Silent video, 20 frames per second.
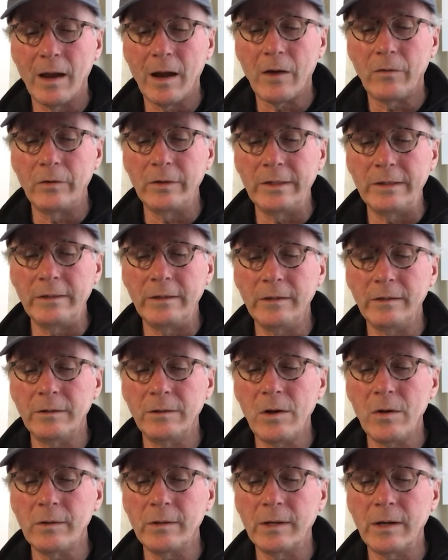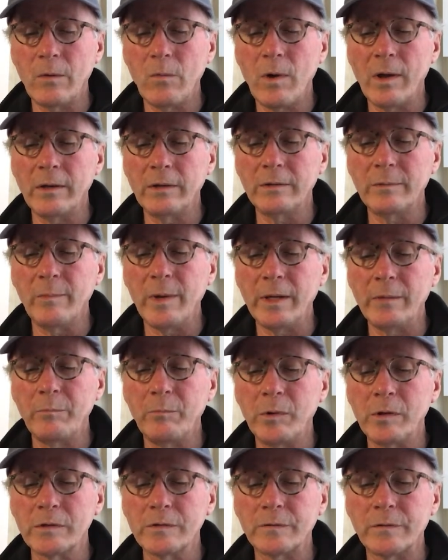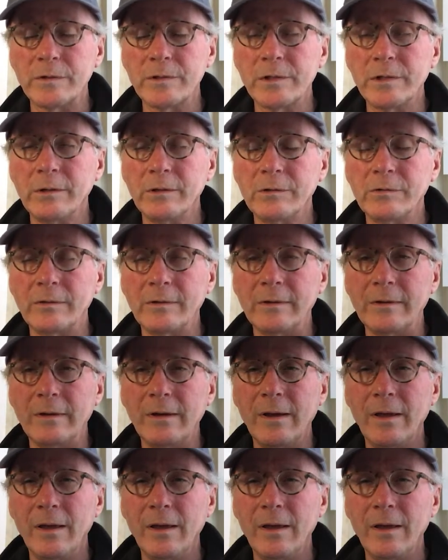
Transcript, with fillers: I really didn't know that I wanted to make books for children